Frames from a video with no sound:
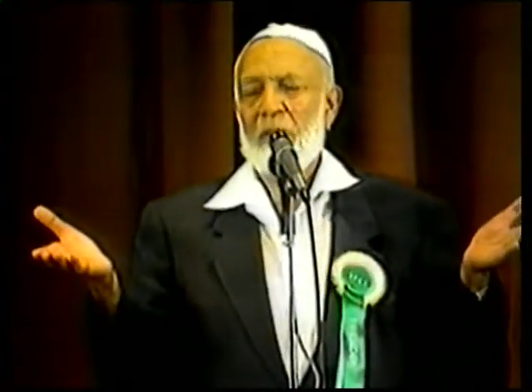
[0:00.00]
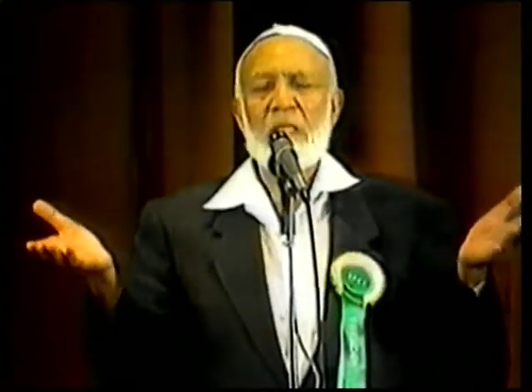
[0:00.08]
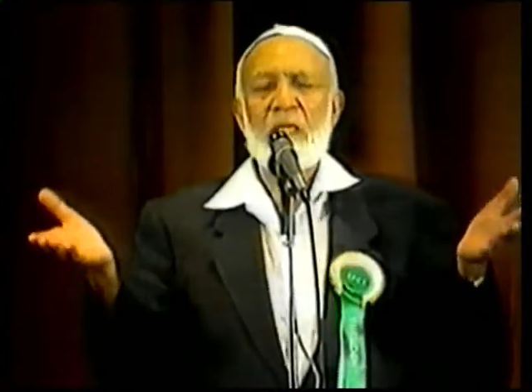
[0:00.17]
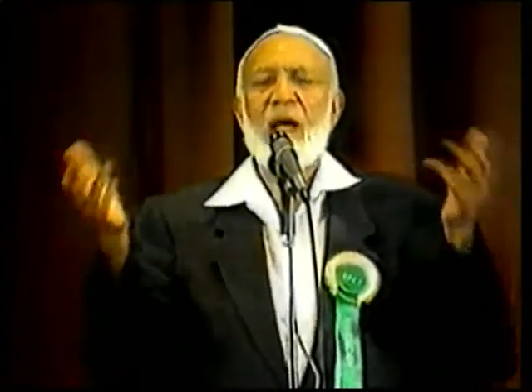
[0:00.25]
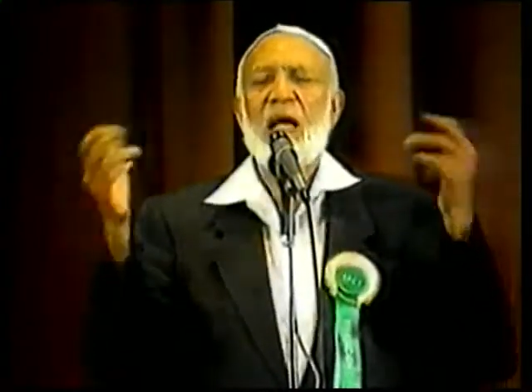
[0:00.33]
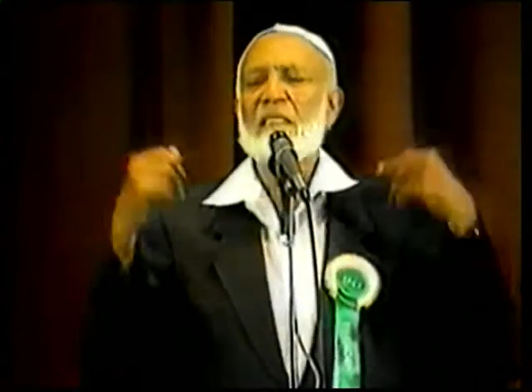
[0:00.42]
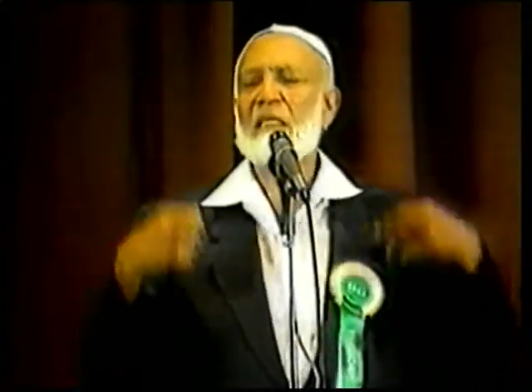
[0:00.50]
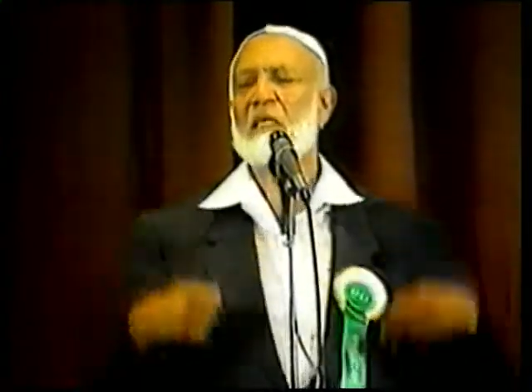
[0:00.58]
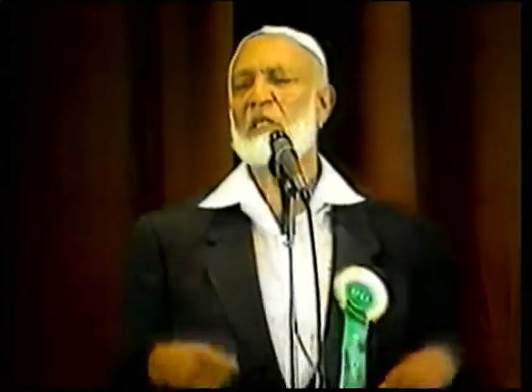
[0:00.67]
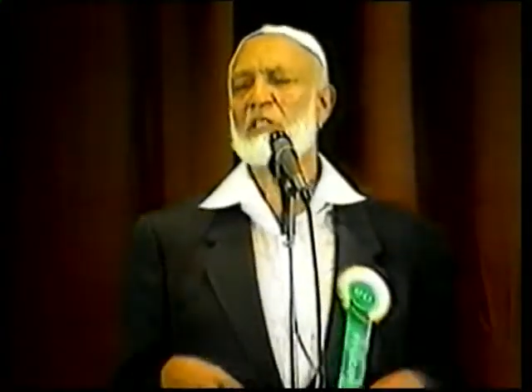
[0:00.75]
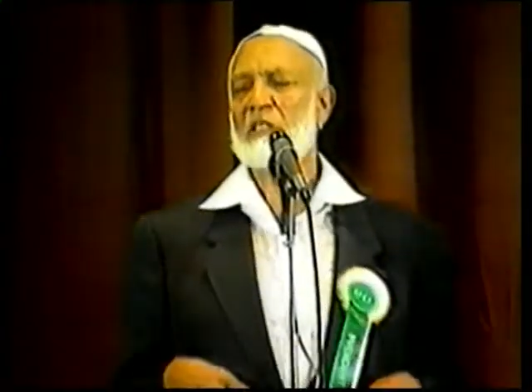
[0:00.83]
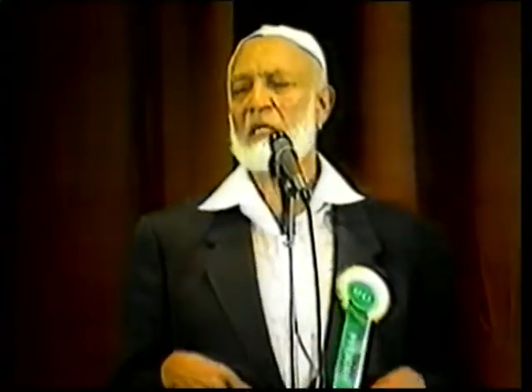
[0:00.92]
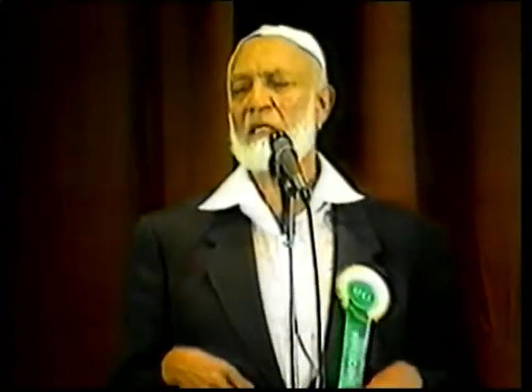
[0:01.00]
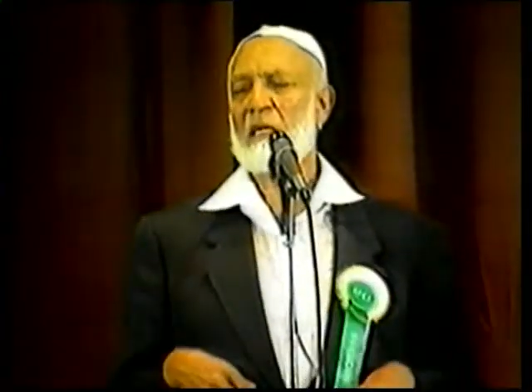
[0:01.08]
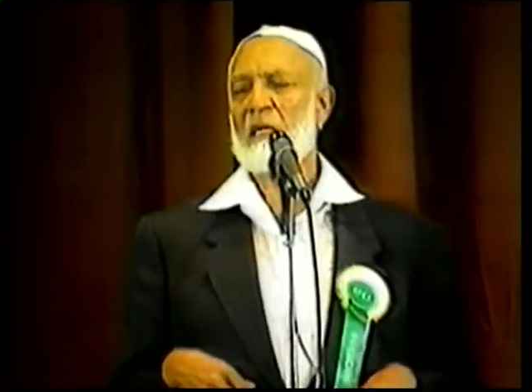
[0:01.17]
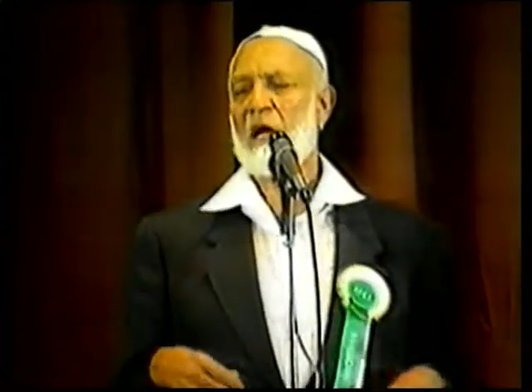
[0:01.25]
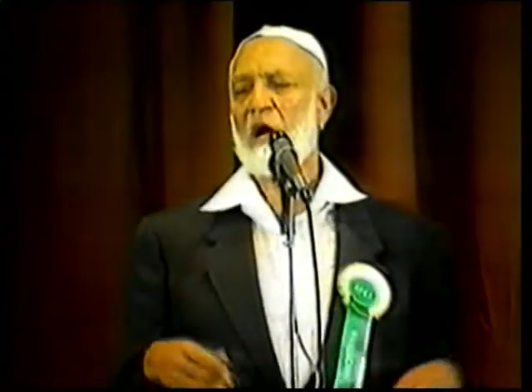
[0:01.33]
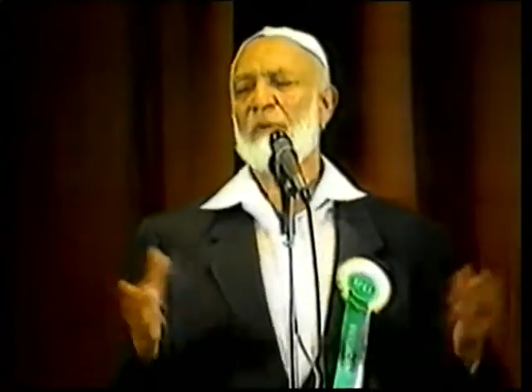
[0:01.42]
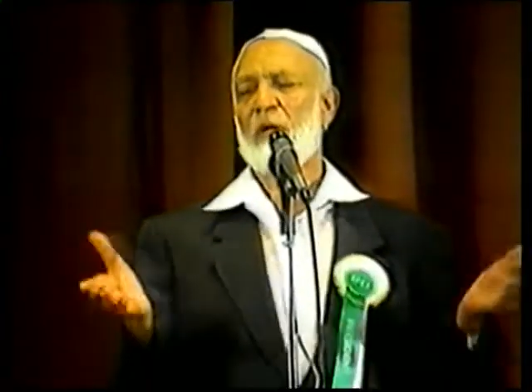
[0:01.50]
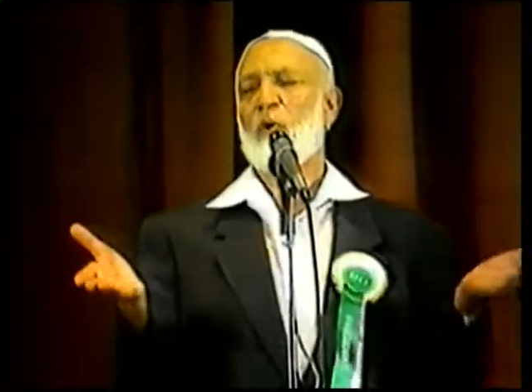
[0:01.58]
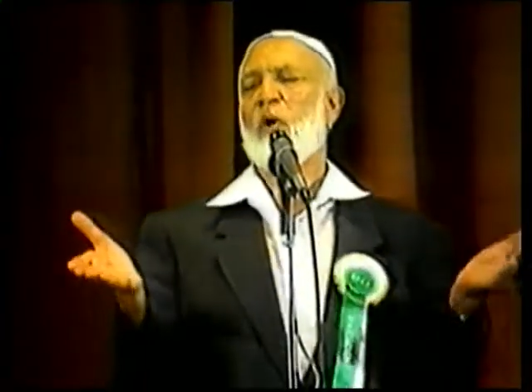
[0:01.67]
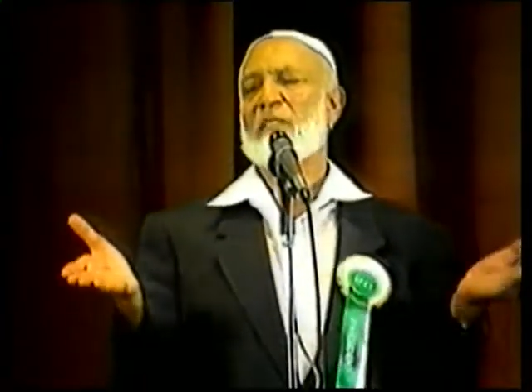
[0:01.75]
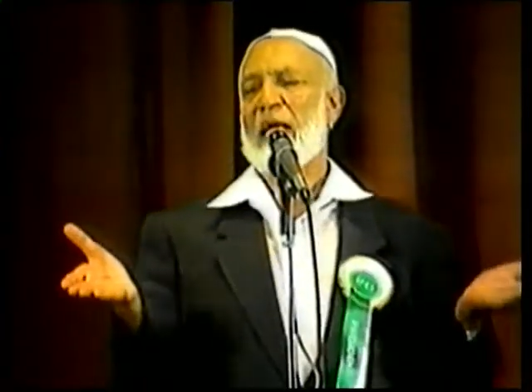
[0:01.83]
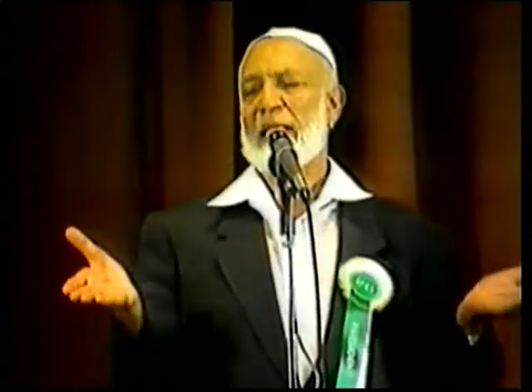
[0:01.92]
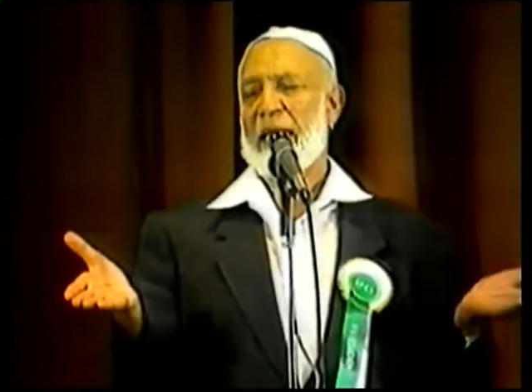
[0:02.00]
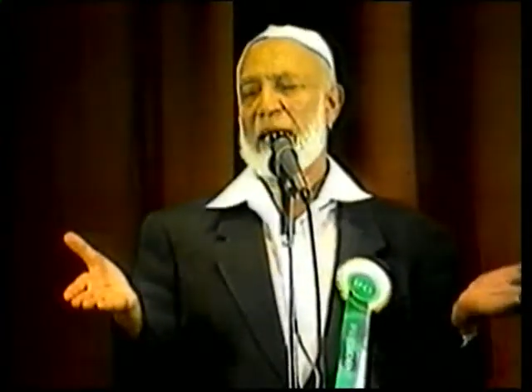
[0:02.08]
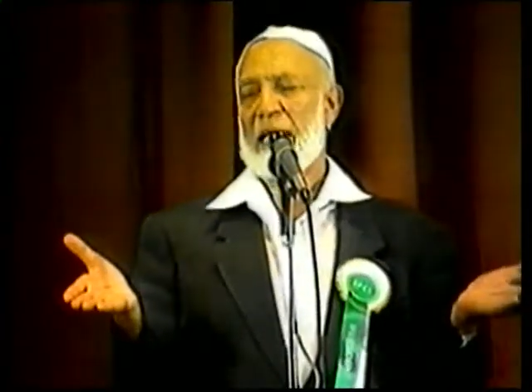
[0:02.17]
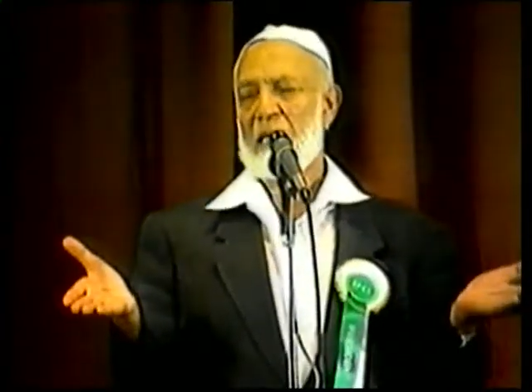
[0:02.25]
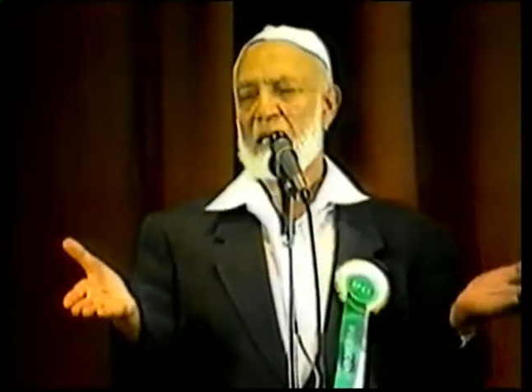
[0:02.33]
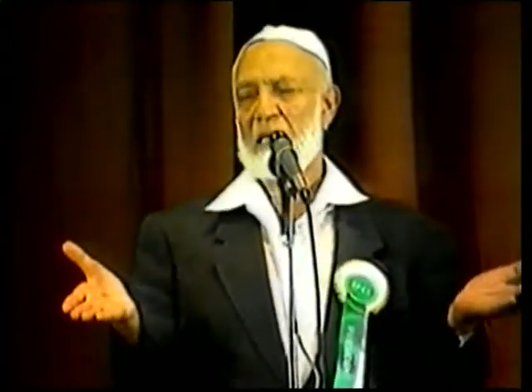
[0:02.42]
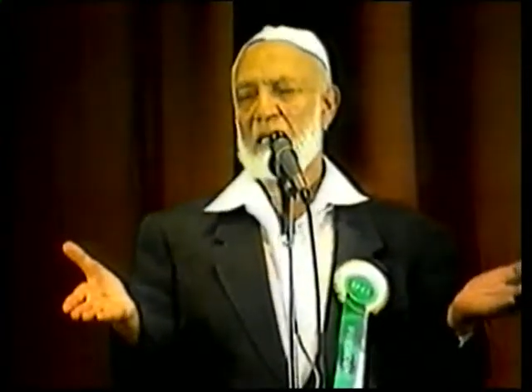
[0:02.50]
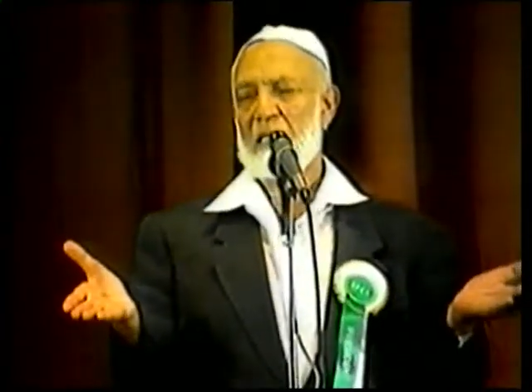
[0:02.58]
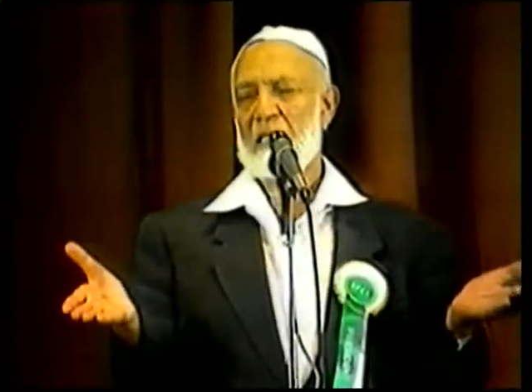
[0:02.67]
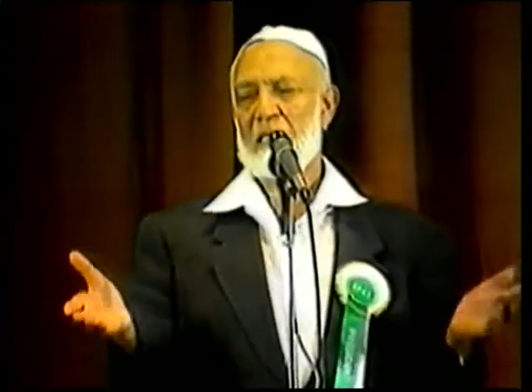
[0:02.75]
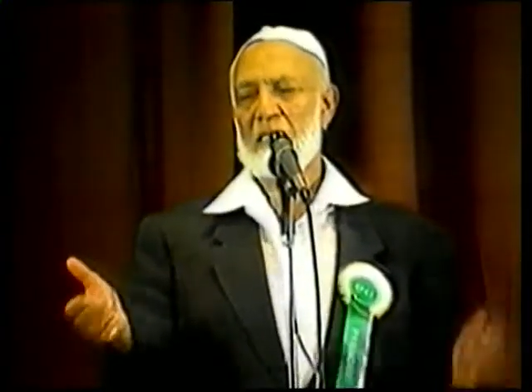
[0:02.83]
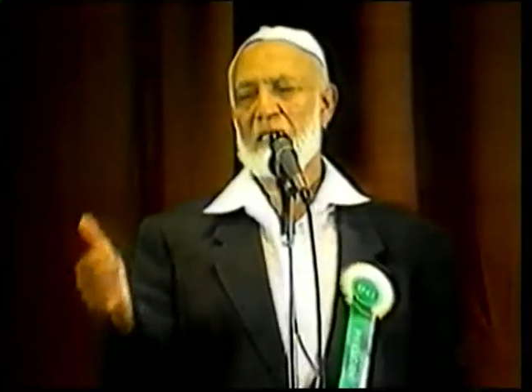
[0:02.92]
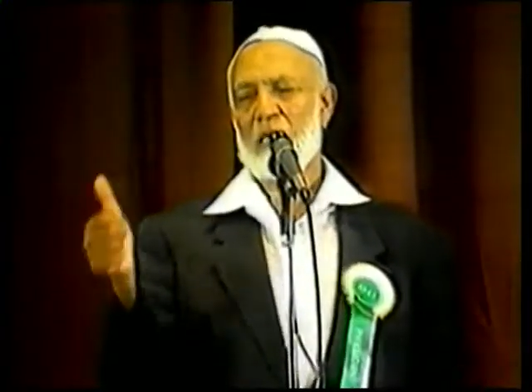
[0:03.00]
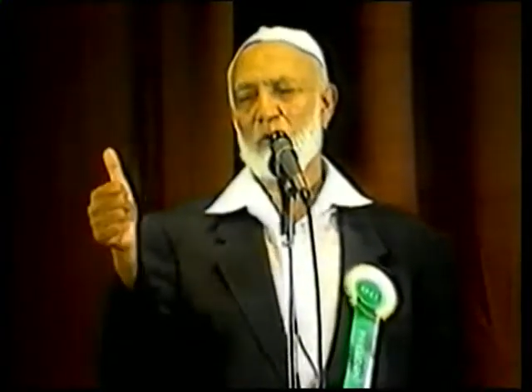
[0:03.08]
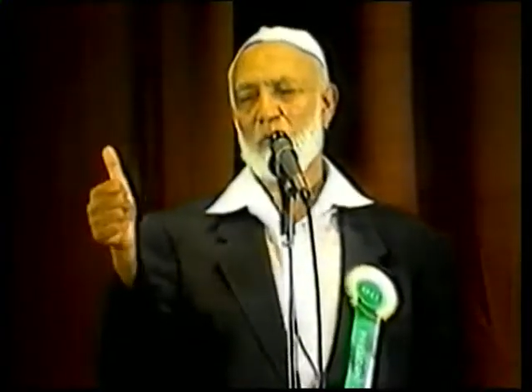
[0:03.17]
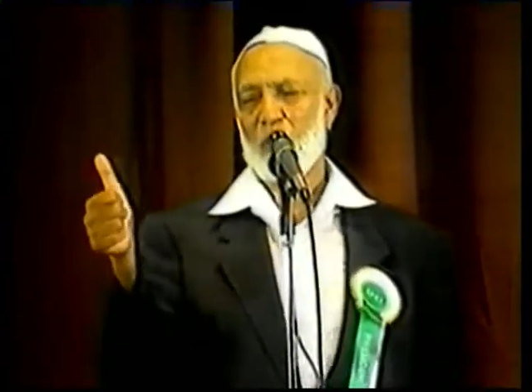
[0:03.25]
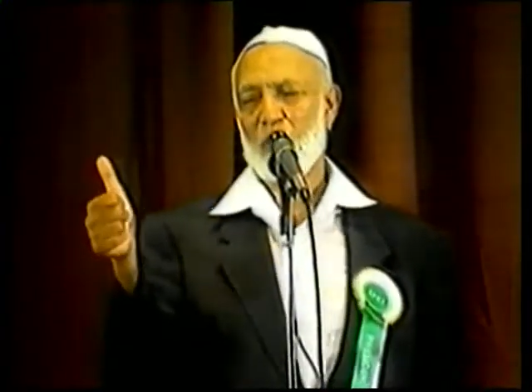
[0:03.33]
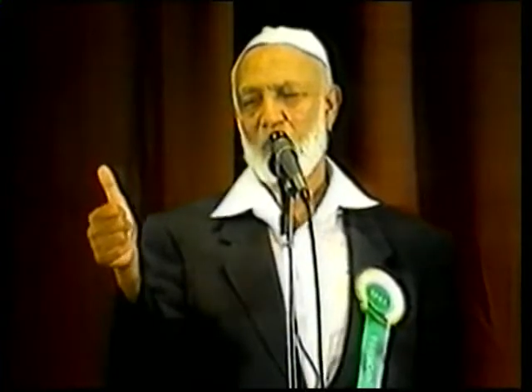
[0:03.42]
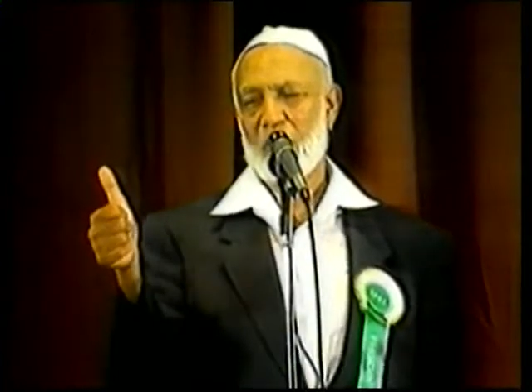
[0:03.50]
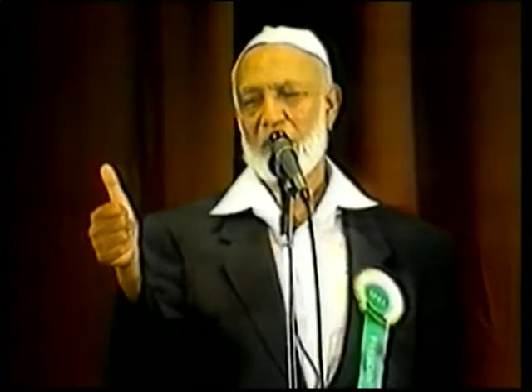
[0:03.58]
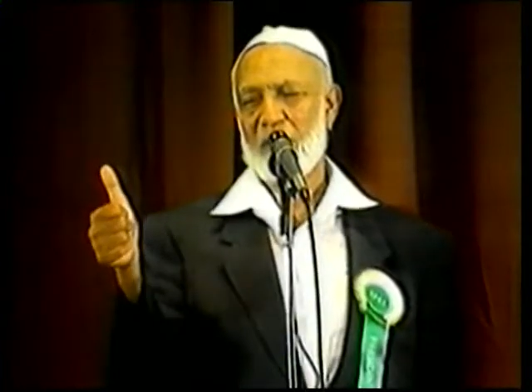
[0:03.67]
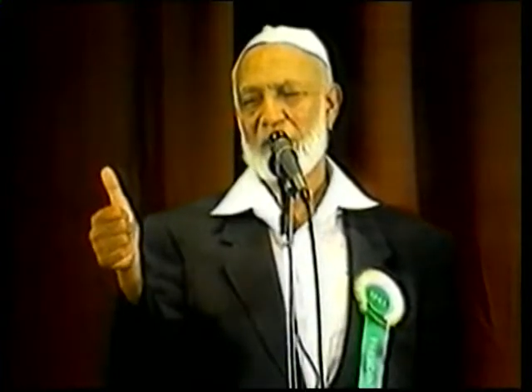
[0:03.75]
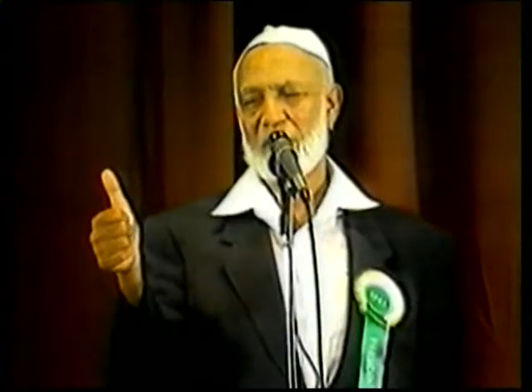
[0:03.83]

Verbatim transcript: You see, you ask the Christian, how many gods are there? He'll tell you one God.